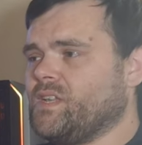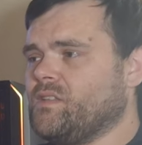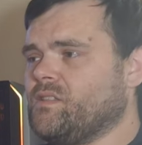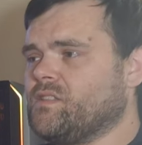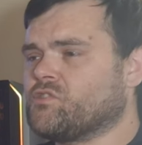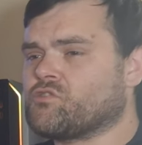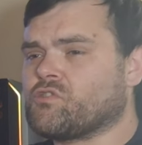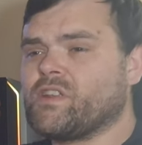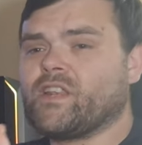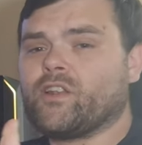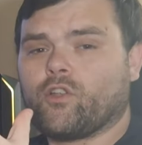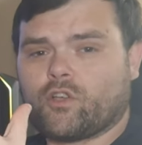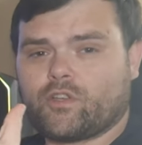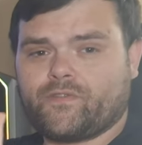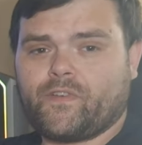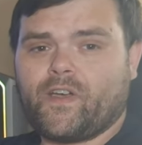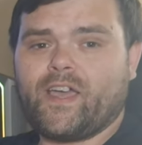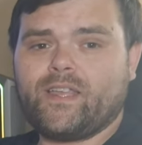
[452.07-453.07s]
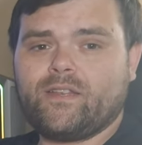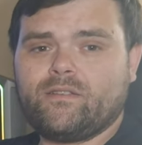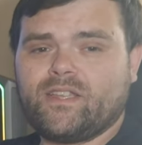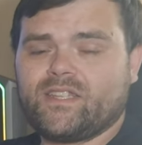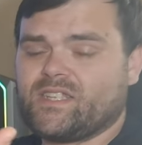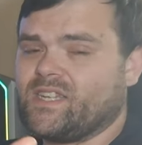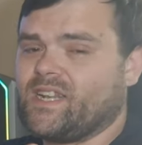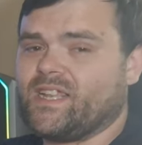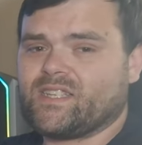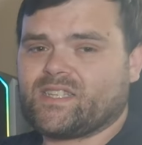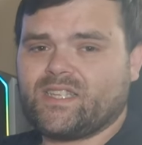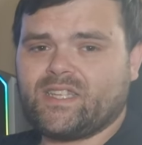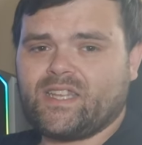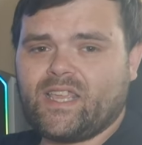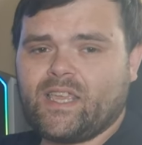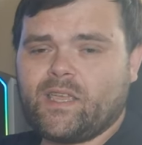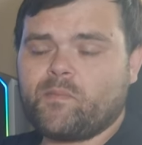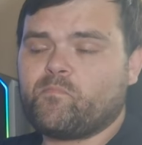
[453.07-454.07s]
The screen looks fine. It's an
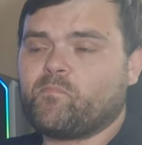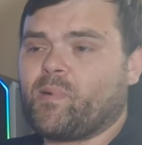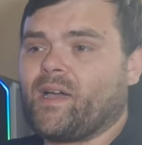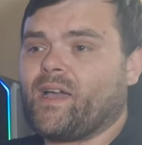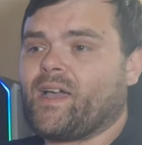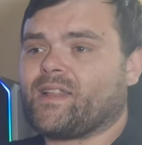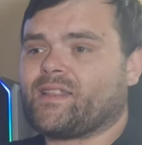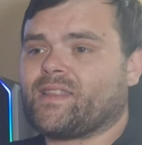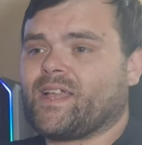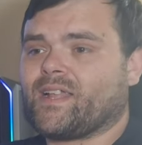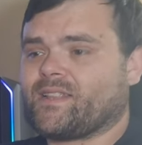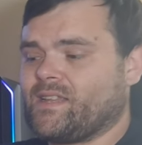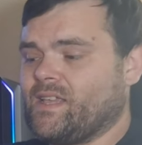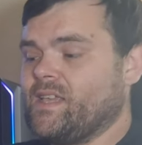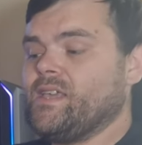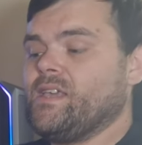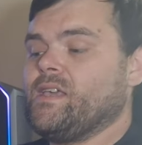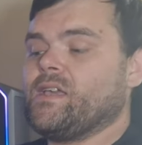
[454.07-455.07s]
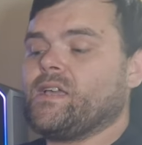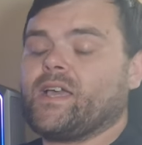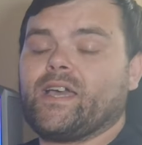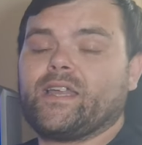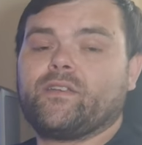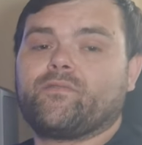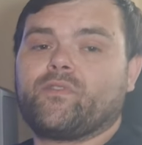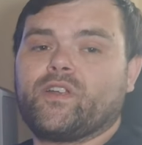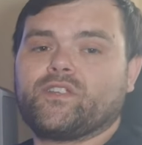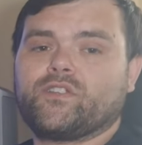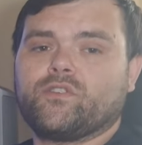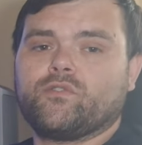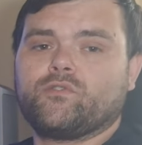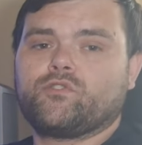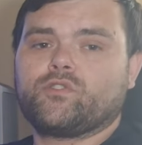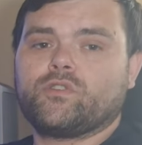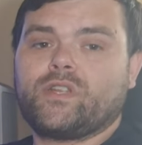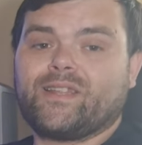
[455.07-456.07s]
LCD, but at that kind of
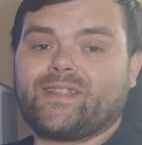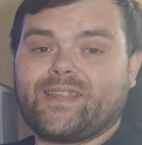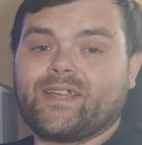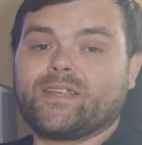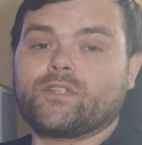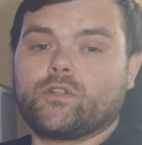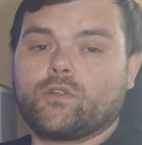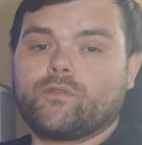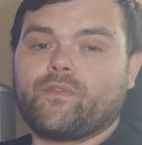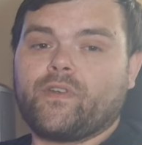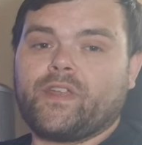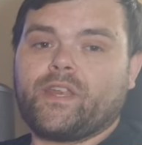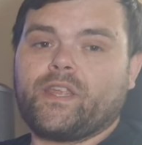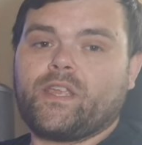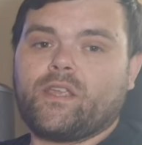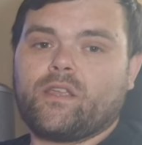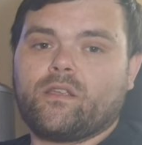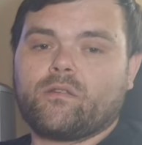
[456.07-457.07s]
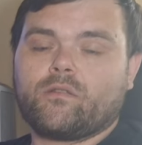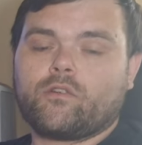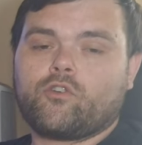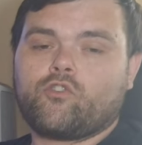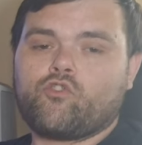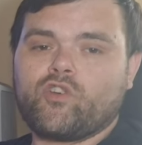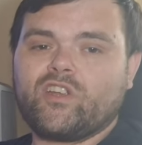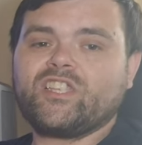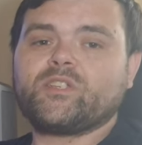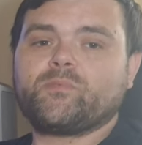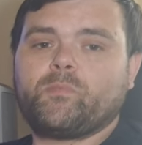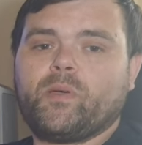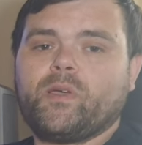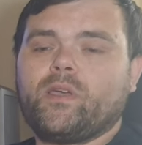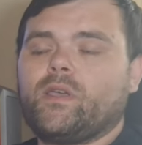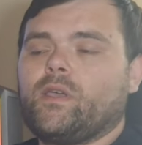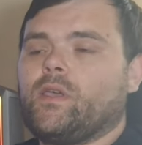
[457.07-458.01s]
resolution, it does look very crisp.